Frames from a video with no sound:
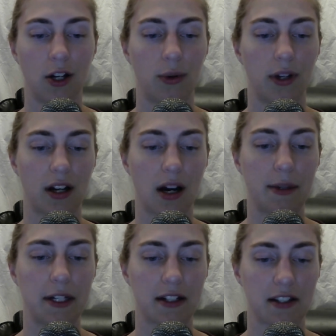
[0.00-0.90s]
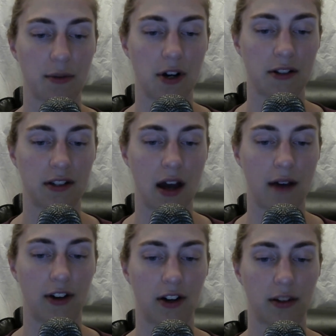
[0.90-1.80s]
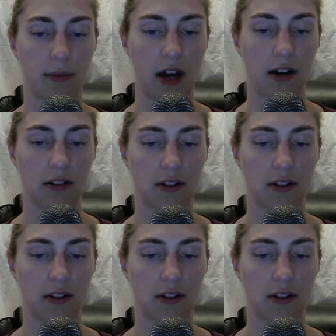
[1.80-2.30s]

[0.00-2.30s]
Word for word: We accommodate a small staff here at the manor,